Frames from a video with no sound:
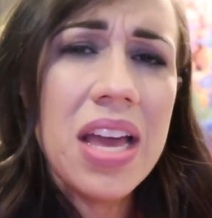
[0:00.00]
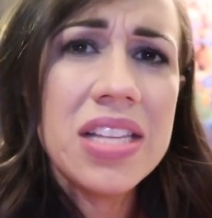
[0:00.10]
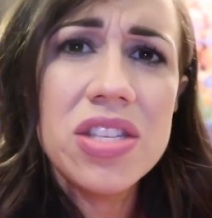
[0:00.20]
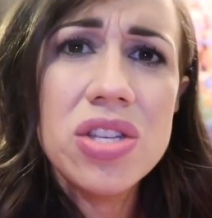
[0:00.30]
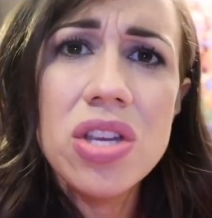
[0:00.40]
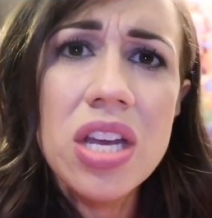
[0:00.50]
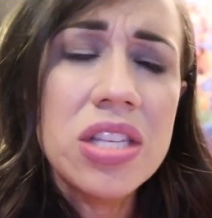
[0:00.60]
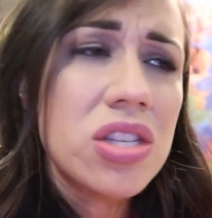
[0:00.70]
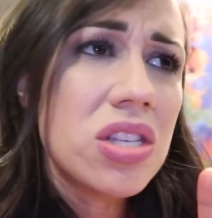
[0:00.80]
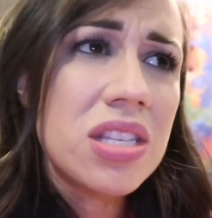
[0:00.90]
it's
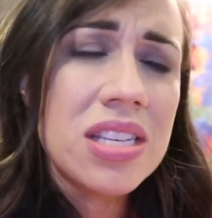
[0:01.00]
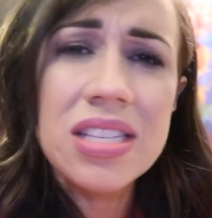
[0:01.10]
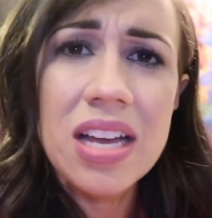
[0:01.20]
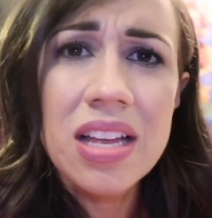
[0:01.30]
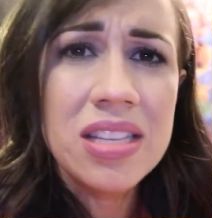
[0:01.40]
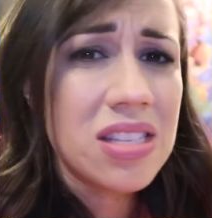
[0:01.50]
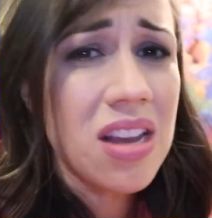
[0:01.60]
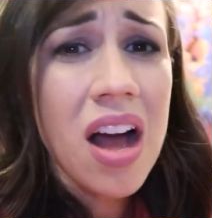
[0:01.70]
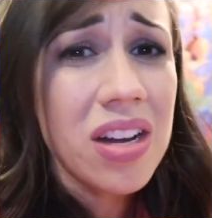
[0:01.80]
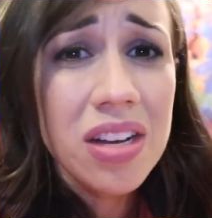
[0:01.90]
it's just it's
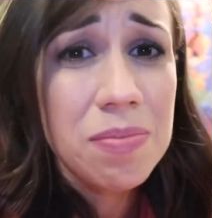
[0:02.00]
not